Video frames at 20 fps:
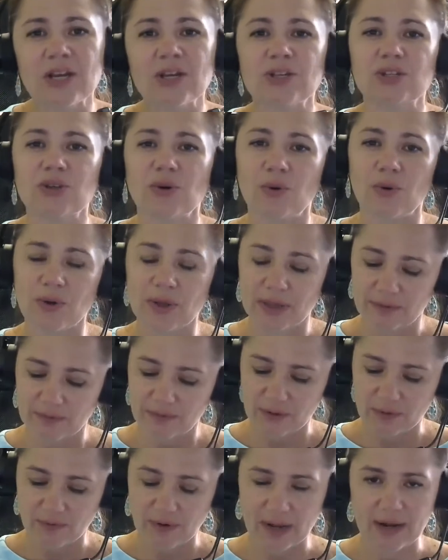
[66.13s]
So if
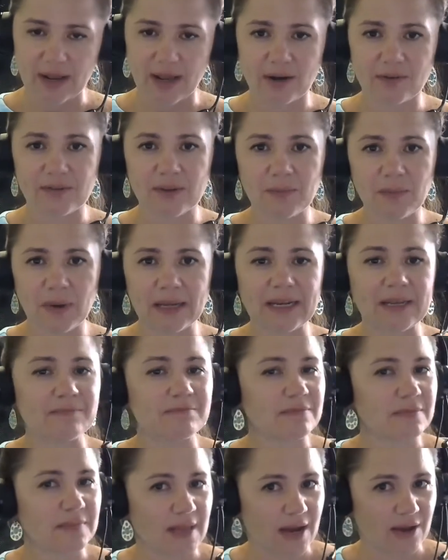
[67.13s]
you run out of the money,
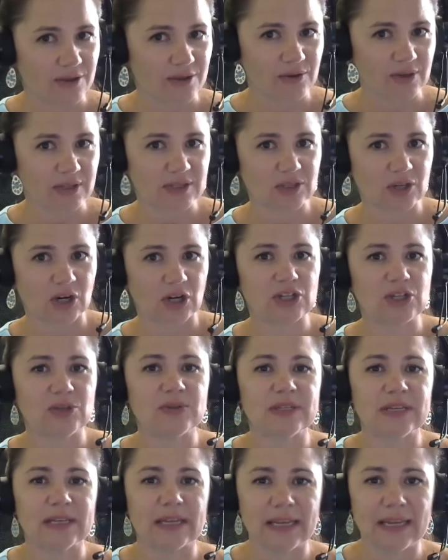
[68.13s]
now you can start
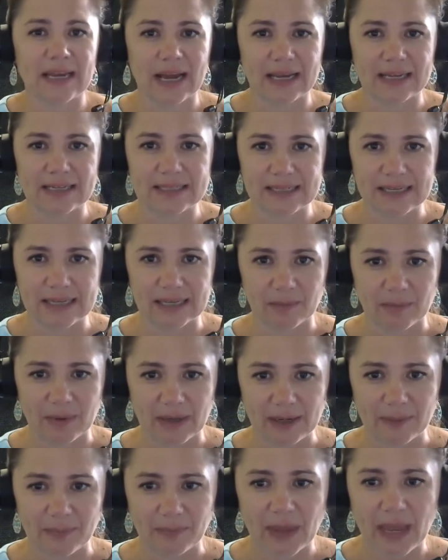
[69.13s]
using EIDL
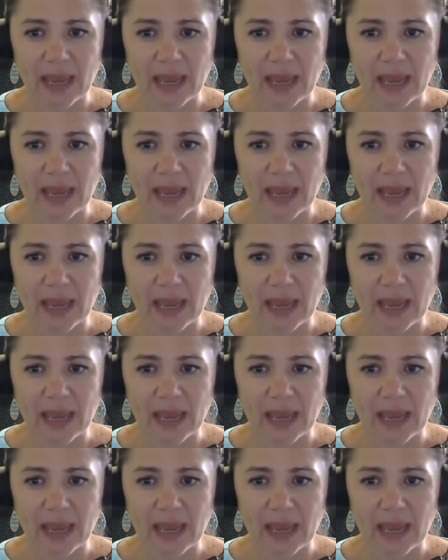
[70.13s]
money.